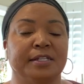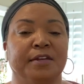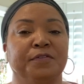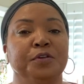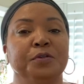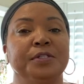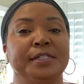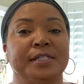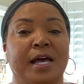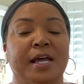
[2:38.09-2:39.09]
If you
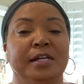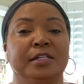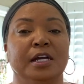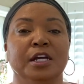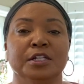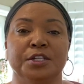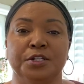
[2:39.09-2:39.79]
decide to